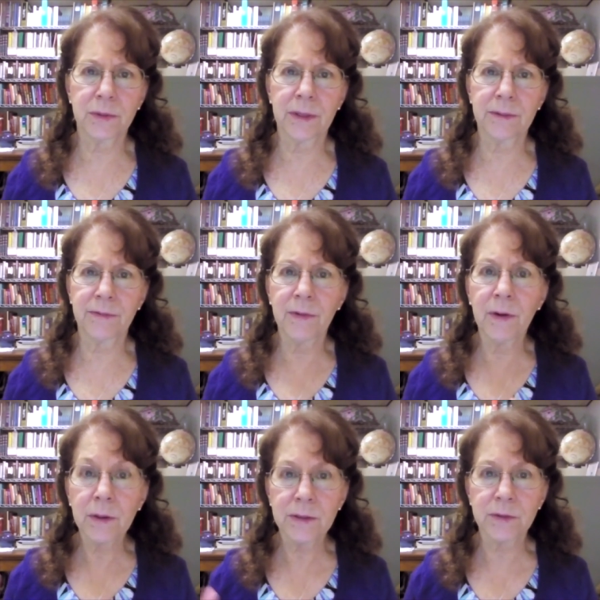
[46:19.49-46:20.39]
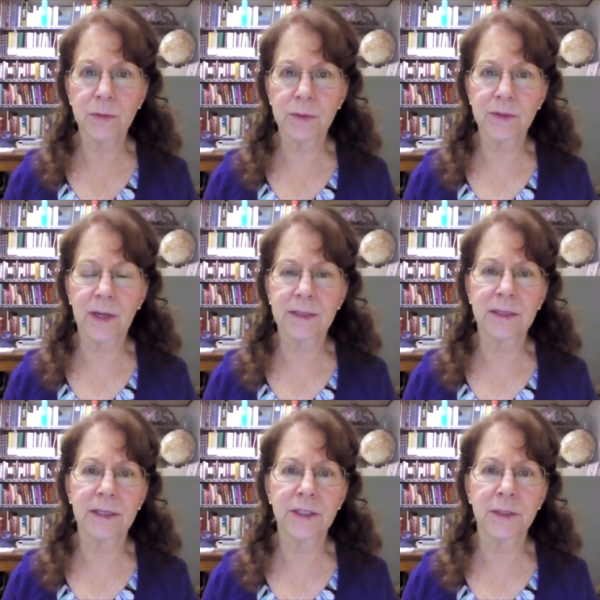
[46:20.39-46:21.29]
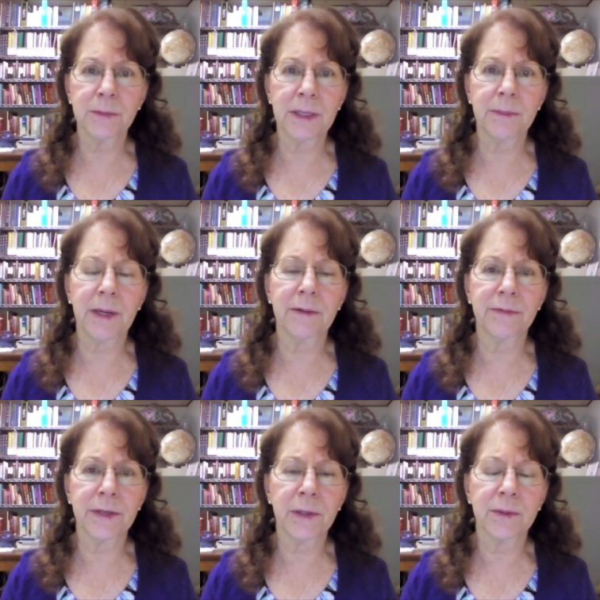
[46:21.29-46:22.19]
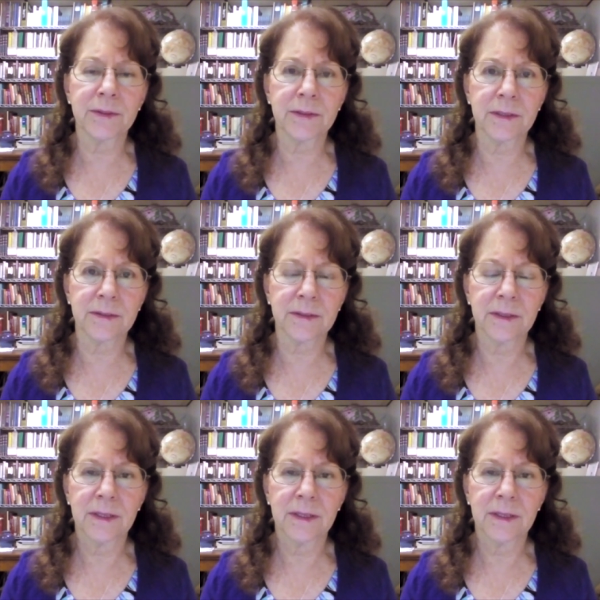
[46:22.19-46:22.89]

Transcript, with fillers: the focus was on teaching me about frequencies.